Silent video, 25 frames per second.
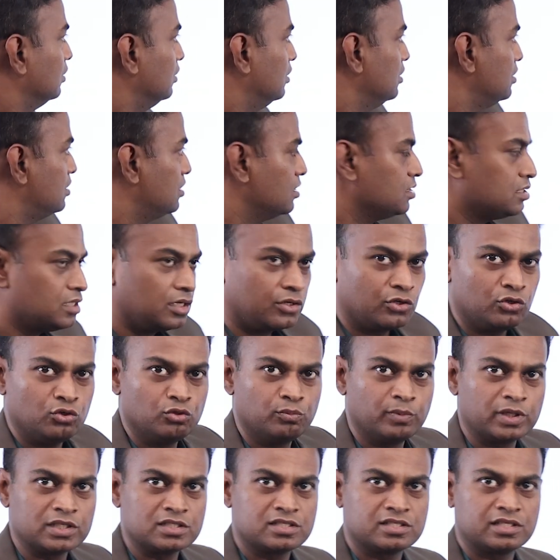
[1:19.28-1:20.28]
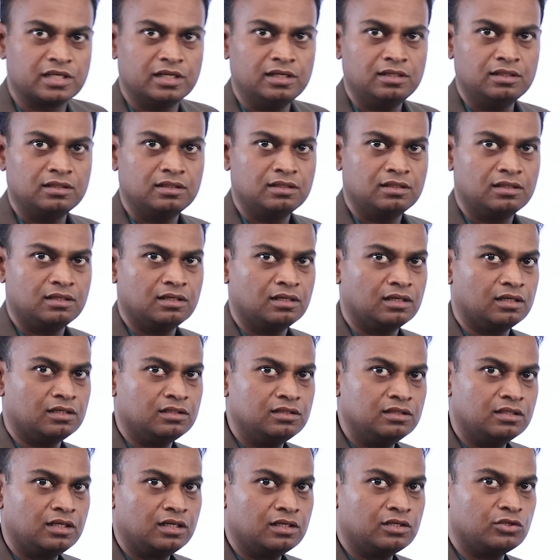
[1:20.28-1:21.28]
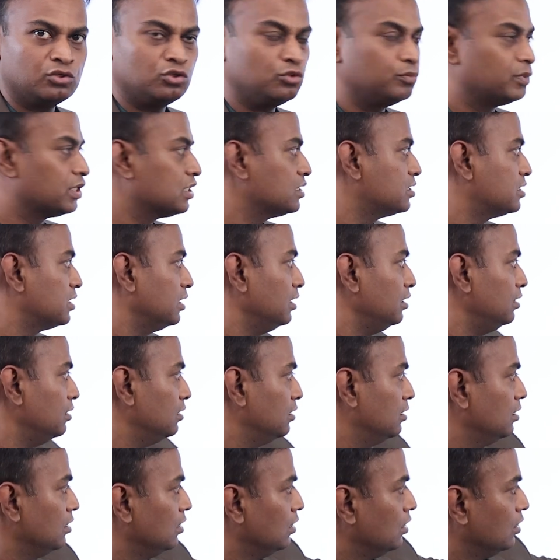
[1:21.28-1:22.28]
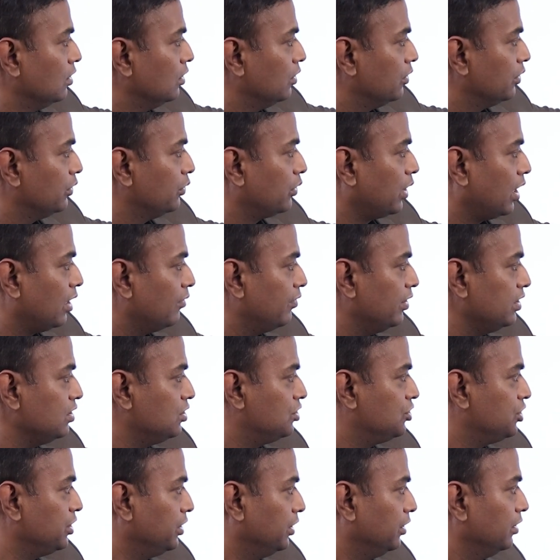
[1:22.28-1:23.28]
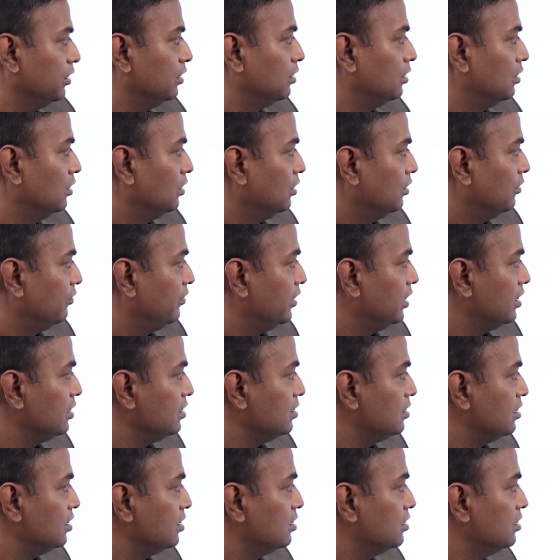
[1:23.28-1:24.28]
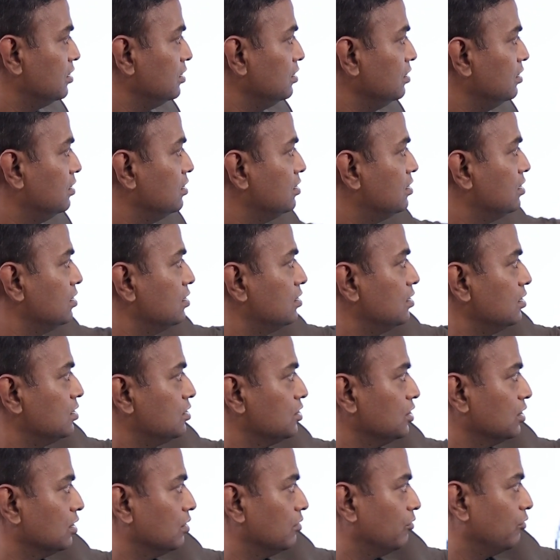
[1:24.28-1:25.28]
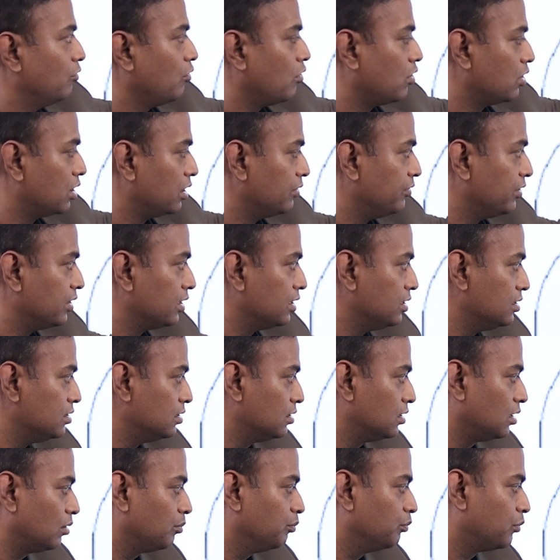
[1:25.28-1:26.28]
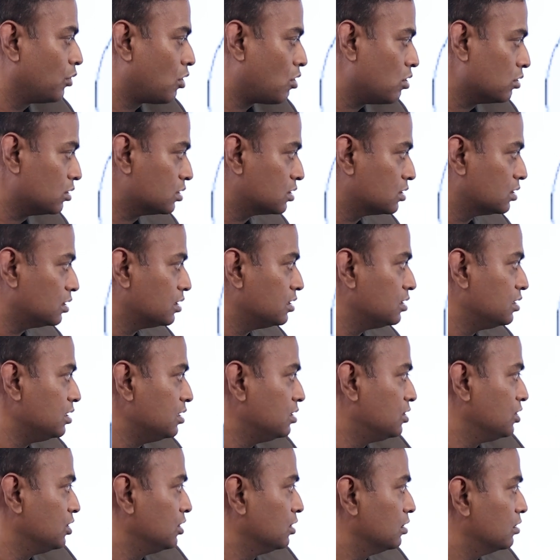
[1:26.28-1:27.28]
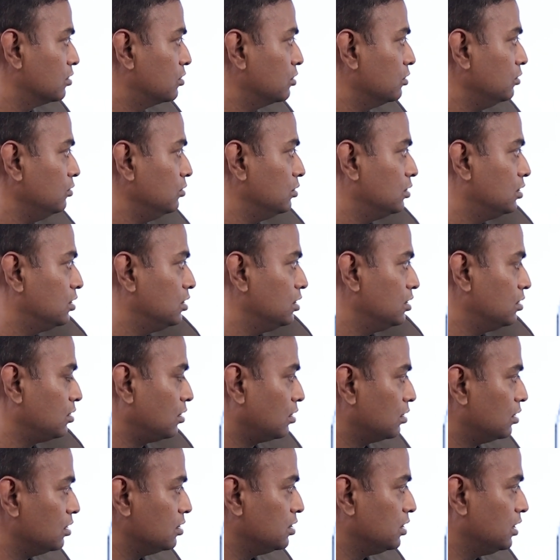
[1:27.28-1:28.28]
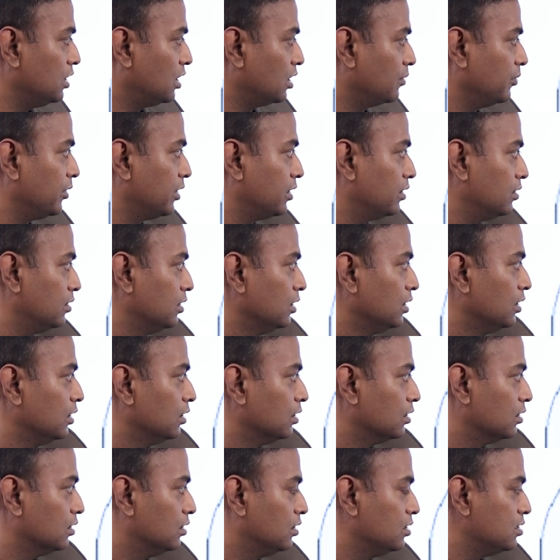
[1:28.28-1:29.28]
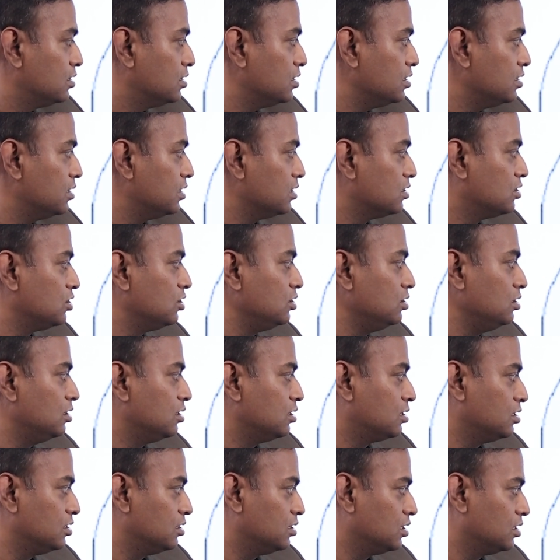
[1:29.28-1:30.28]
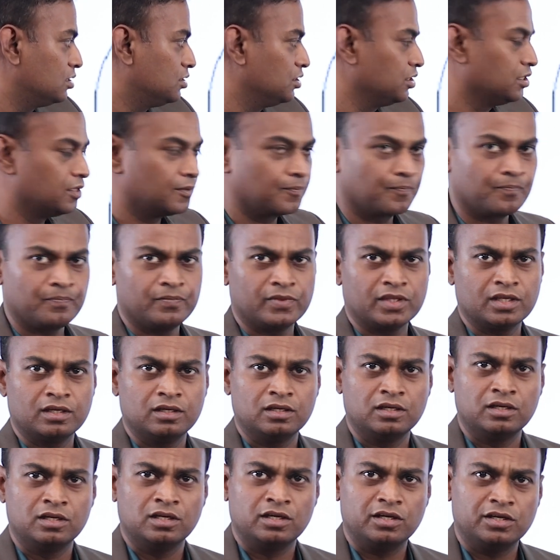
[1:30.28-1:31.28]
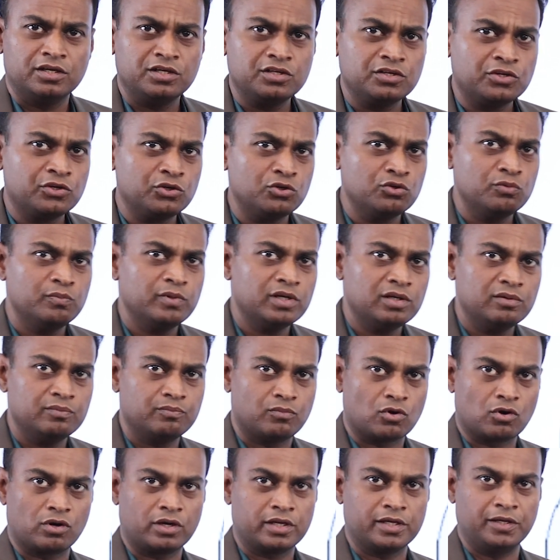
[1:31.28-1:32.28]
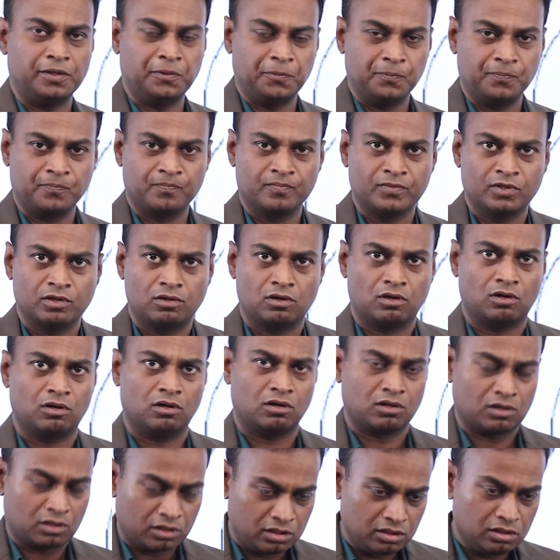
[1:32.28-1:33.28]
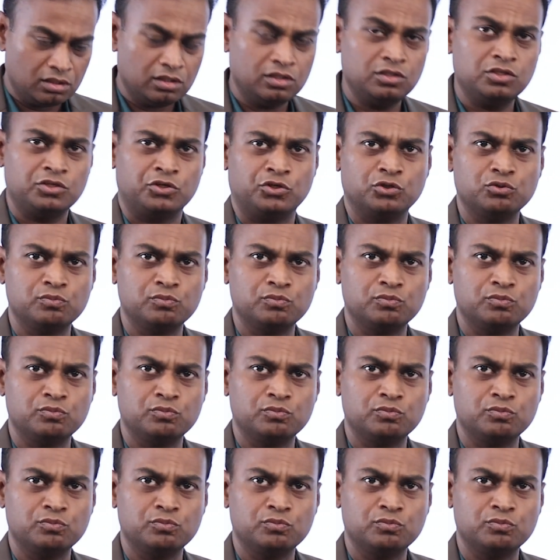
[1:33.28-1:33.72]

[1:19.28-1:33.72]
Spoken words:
this is a human cell. In that human cell, you have a gene. Where is the gene? This is the gene. Whatever is in the box is a gene. So these are the genetic material. This is a gene. This is a gene. In human body, in